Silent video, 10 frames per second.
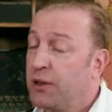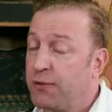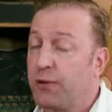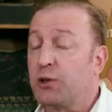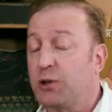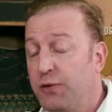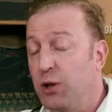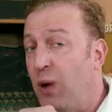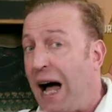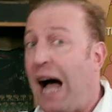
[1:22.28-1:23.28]
the first
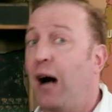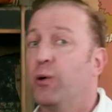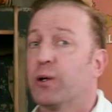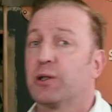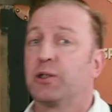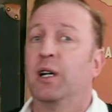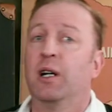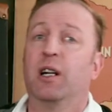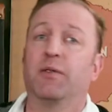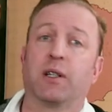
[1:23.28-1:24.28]
few hours
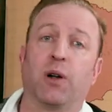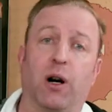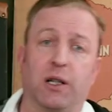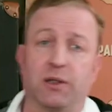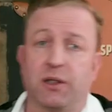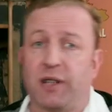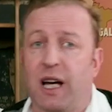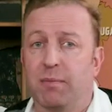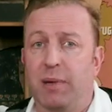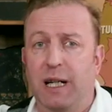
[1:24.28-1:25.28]
of the Caucasus
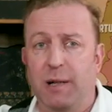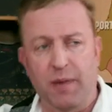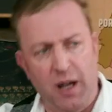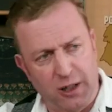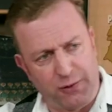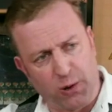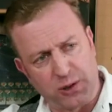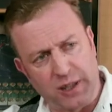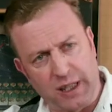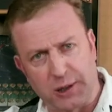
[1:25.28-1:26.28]
campaign,
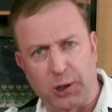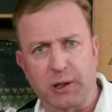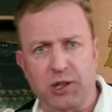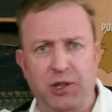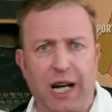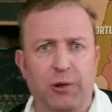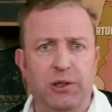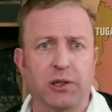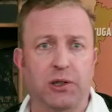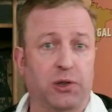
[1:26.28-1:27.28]
forcing a Turkish
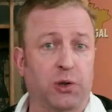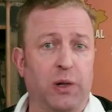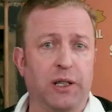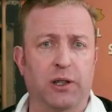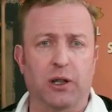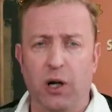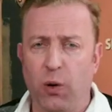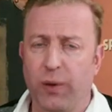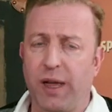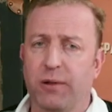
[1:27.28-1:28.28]
garrison to surrender
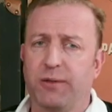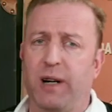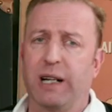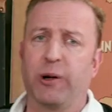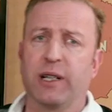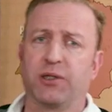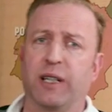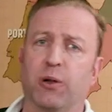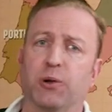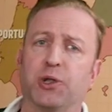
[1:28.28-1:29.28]
without firing a
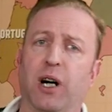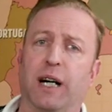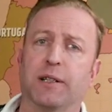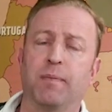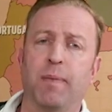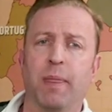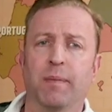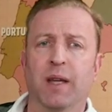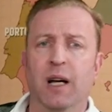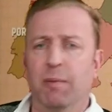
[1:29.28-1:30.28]
single shot.
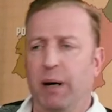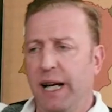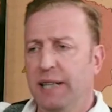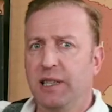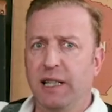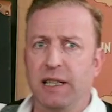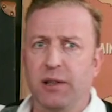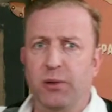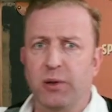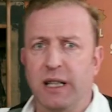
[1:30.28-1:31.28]
By
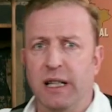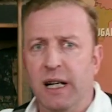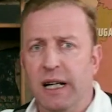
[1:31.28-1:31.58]
1883,